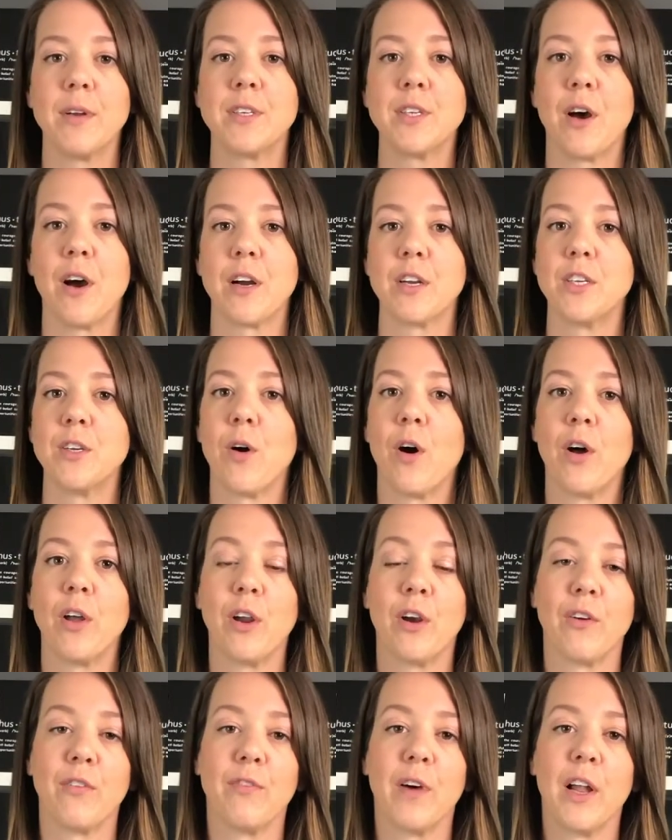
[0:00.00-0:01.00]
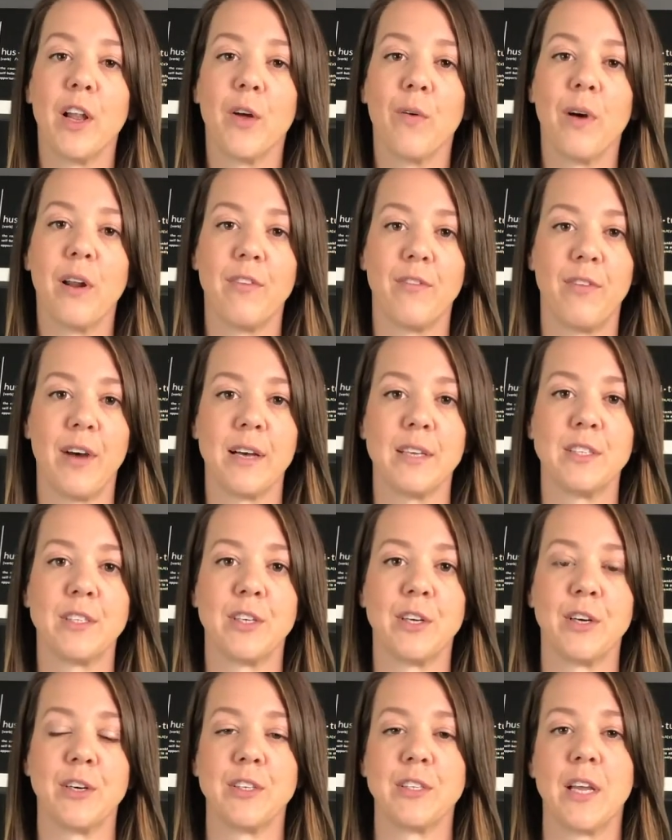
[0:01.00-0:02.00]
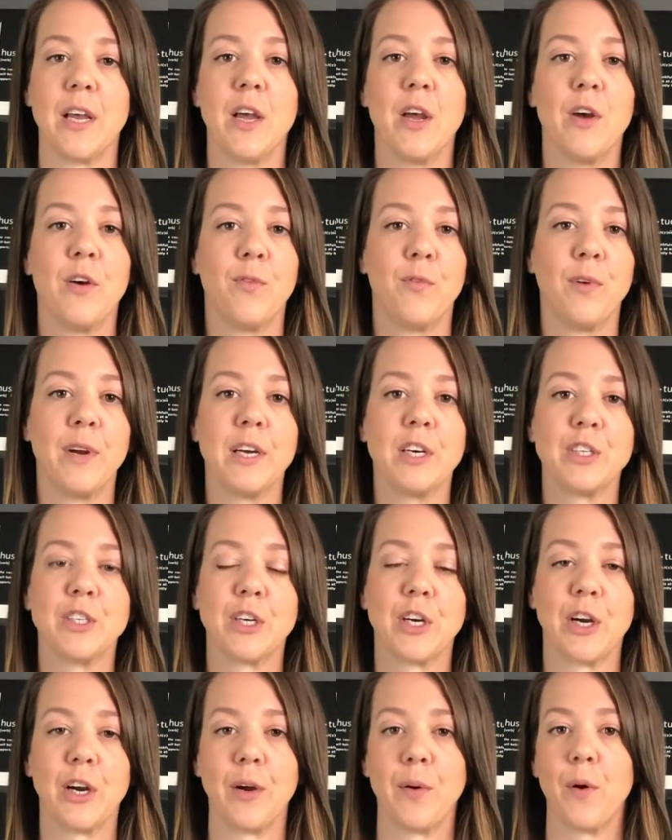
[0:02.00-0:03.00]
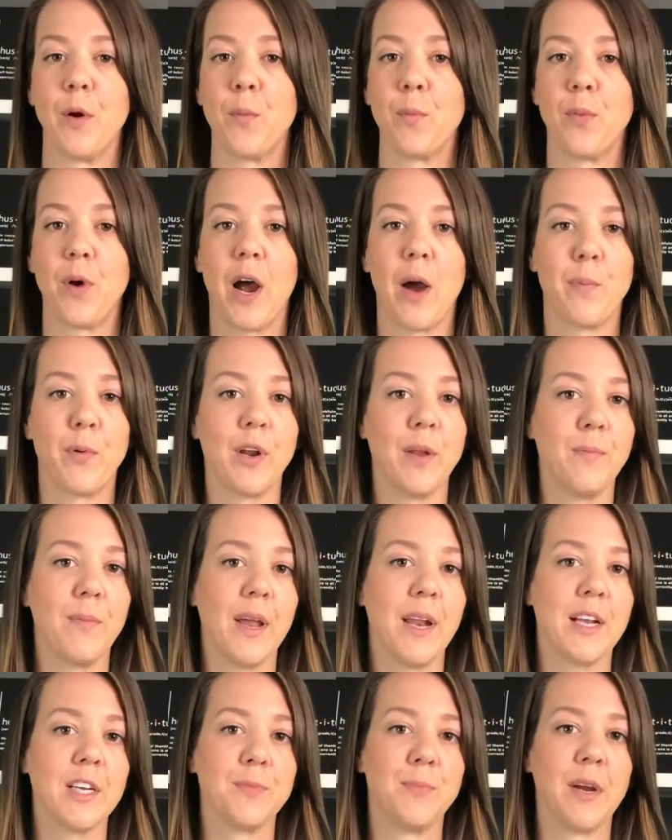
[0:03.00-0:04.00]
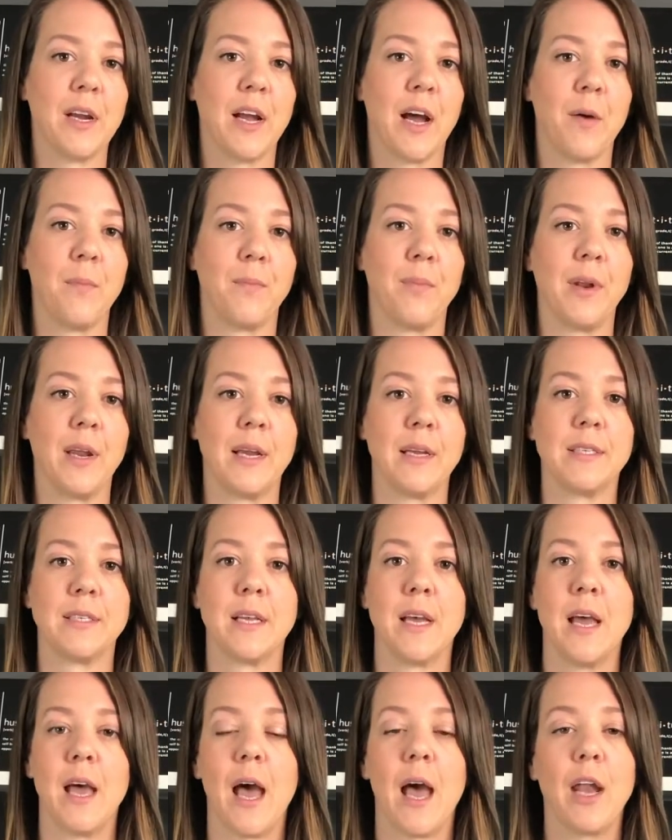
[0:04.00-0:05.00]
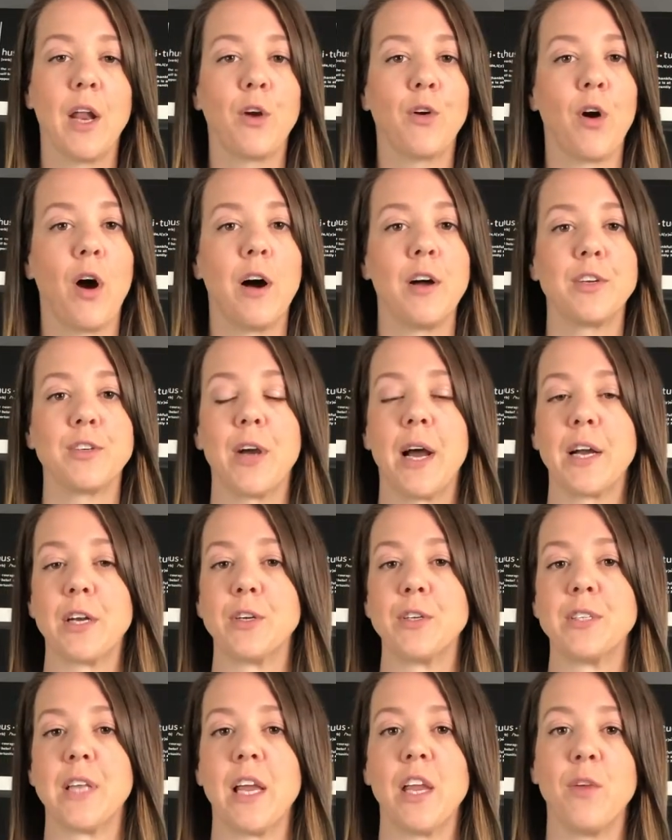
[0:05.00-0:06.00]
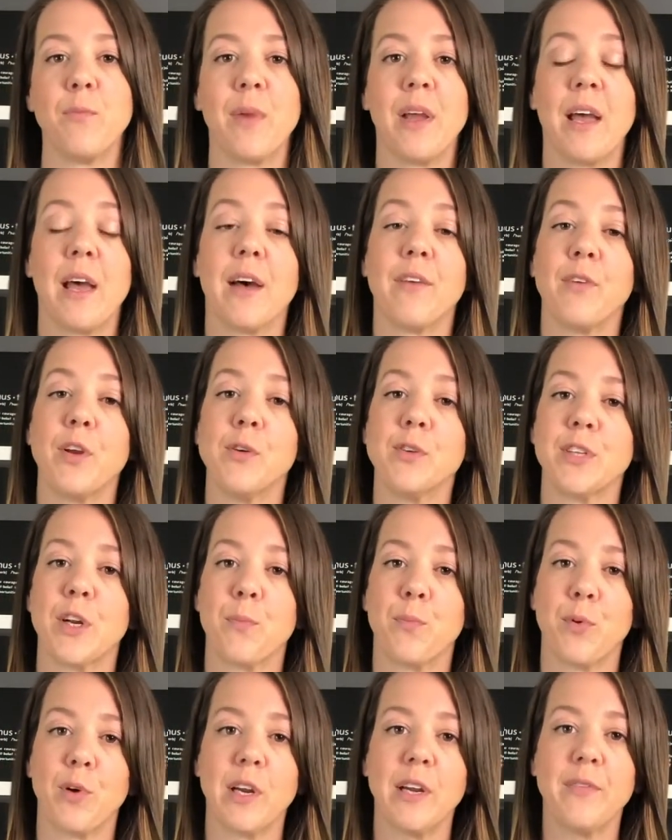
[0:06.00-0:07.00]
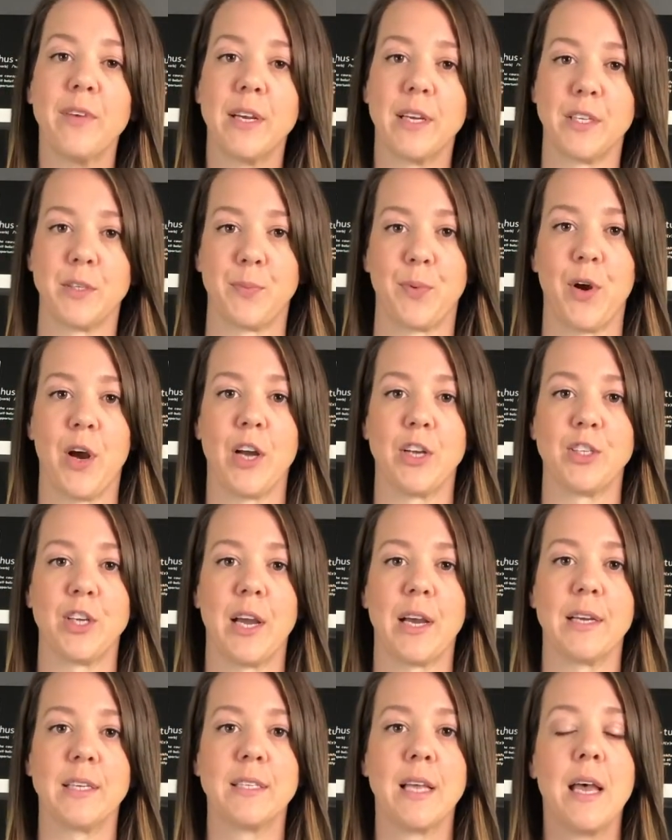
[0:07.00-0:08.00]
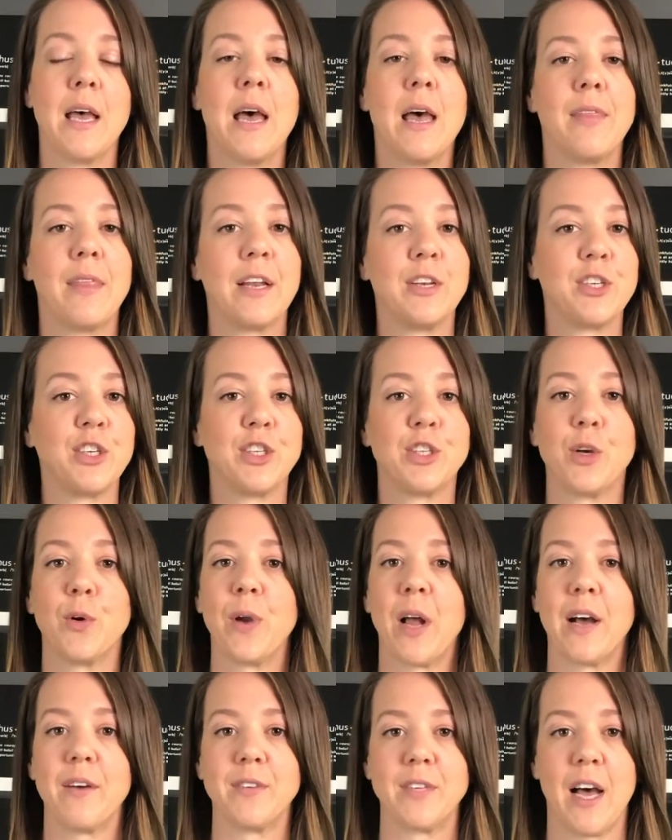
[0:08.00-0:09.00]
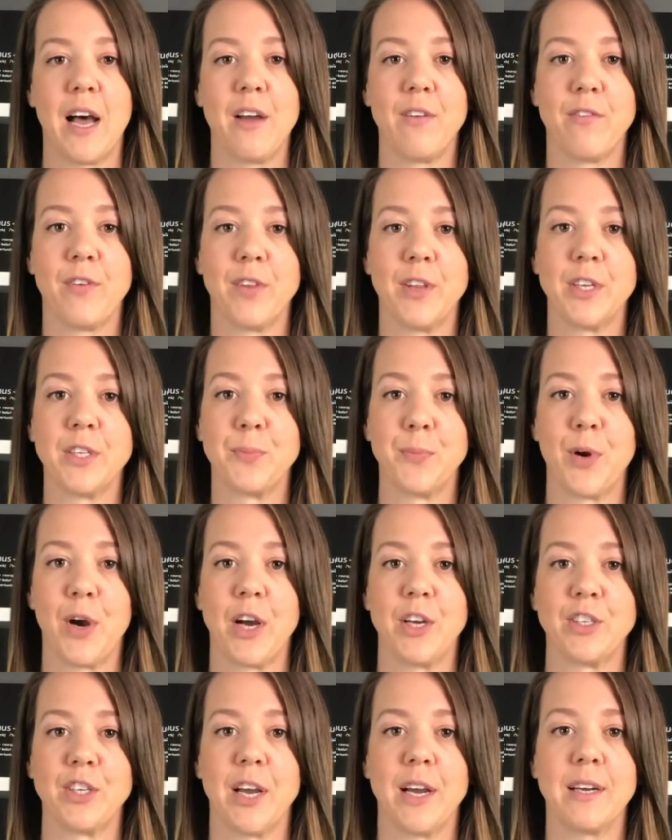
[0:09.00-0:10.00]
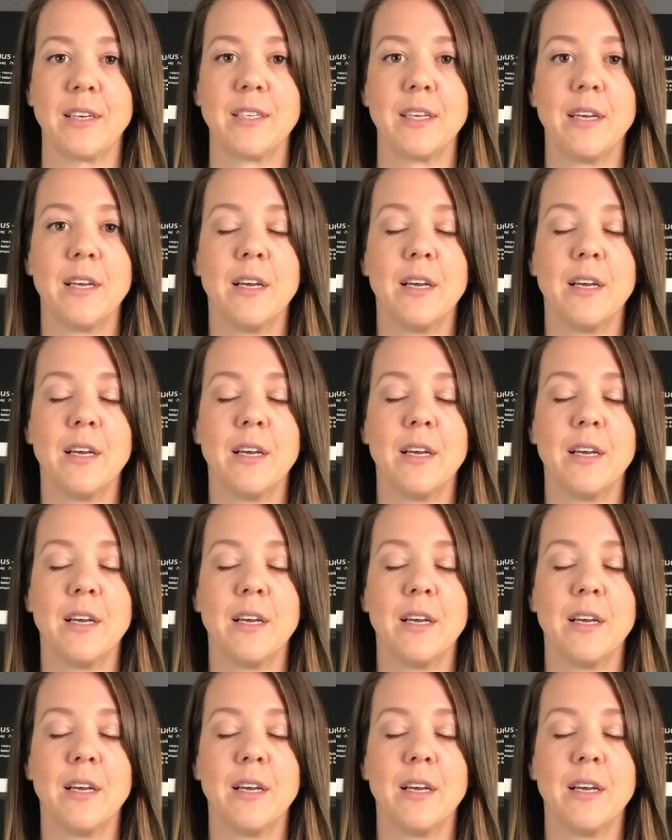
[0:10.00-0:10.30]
talk to all your fellow investors, realtor, property management companies, any contractors that you may have used on previous projects that just don't have time for this project.